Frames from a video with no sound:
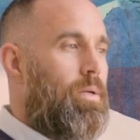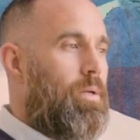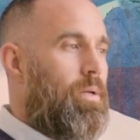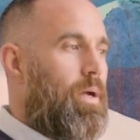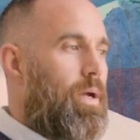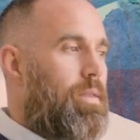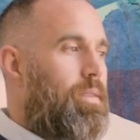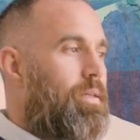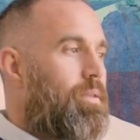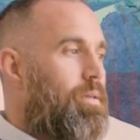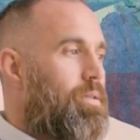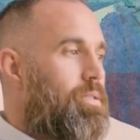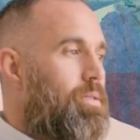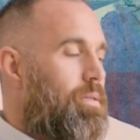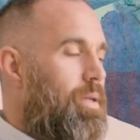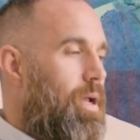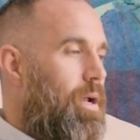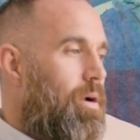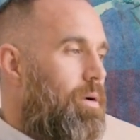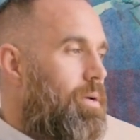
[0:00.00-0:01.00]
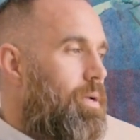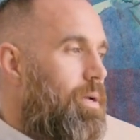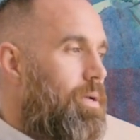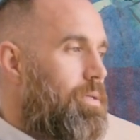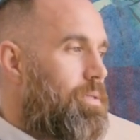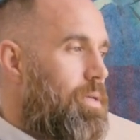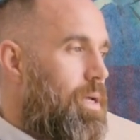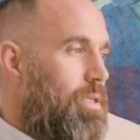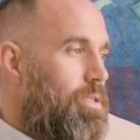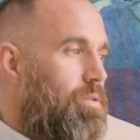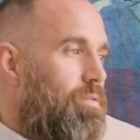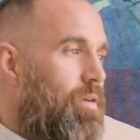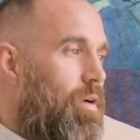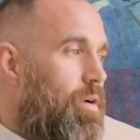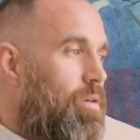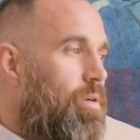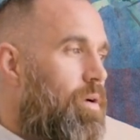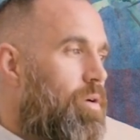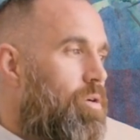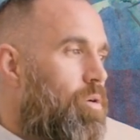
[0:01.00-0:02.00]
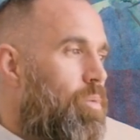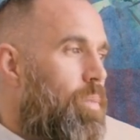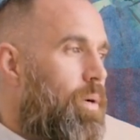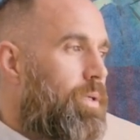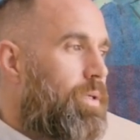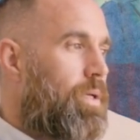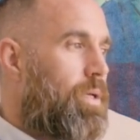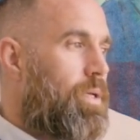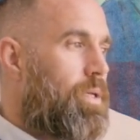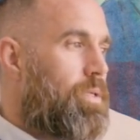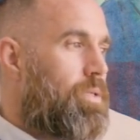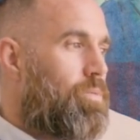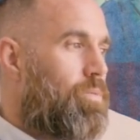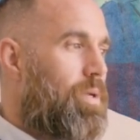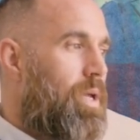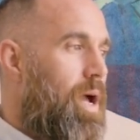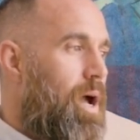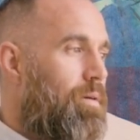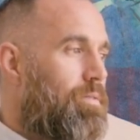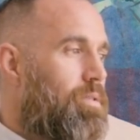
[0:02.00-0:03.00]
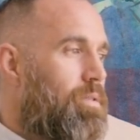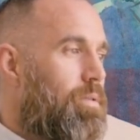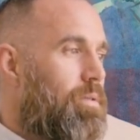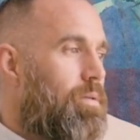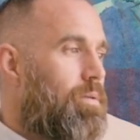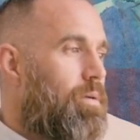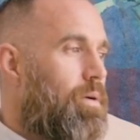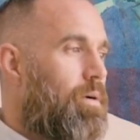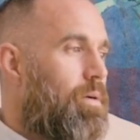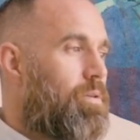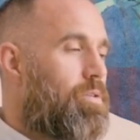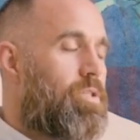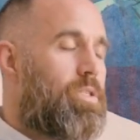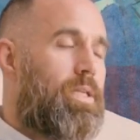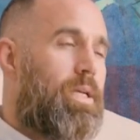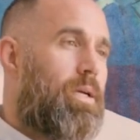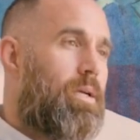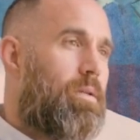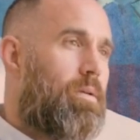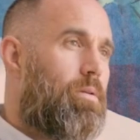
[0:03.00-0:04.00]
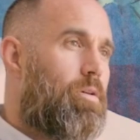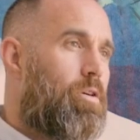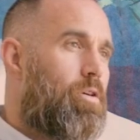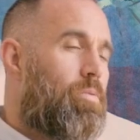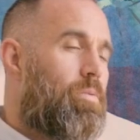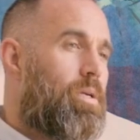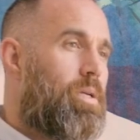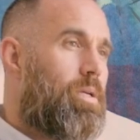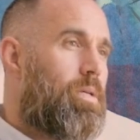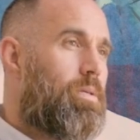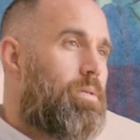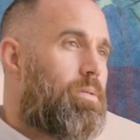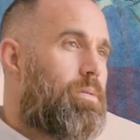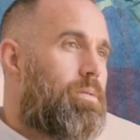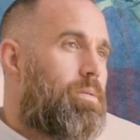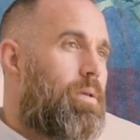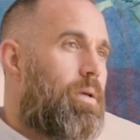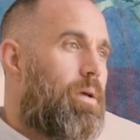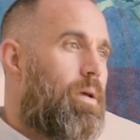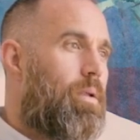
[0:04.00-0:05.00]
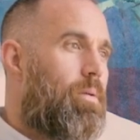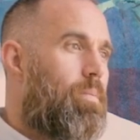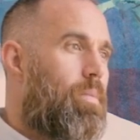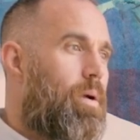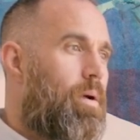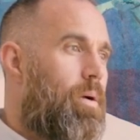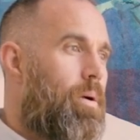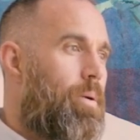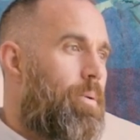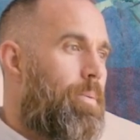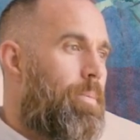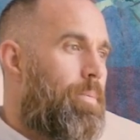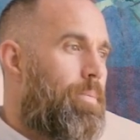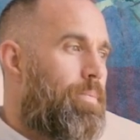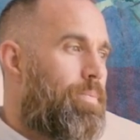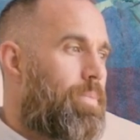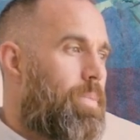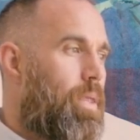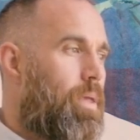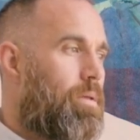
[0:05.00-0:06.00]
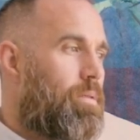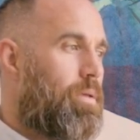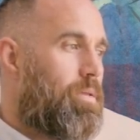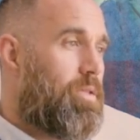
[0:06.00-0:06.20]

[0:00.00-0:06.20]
I think this area is actually very critical because we have to understand always that the